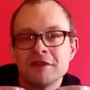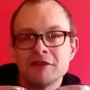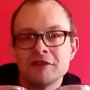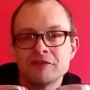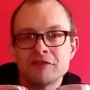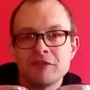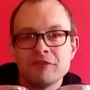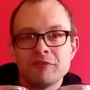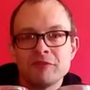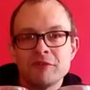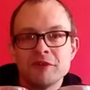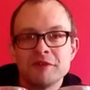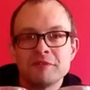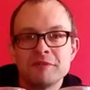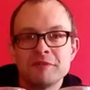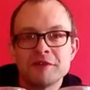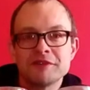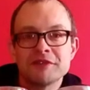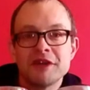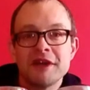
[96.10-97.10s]
Driftwood,
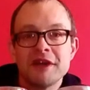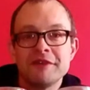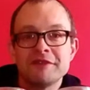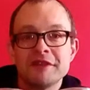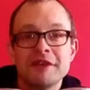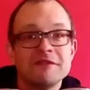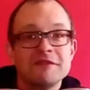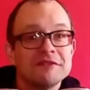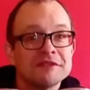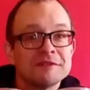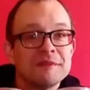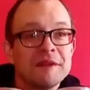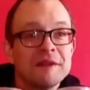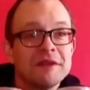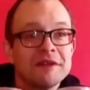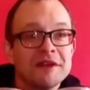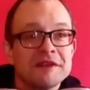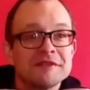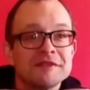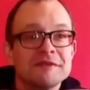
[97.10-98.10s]
which I haven't even
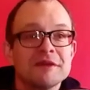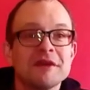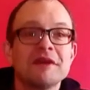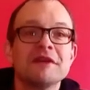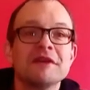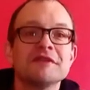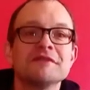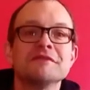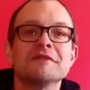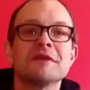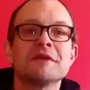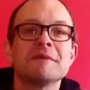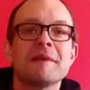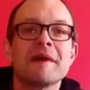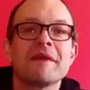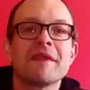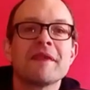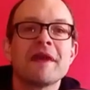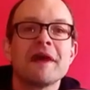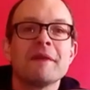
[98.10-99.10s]
smelt yet, so I can't talk
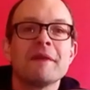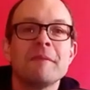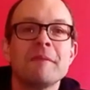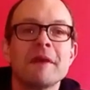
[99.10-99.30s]
about that,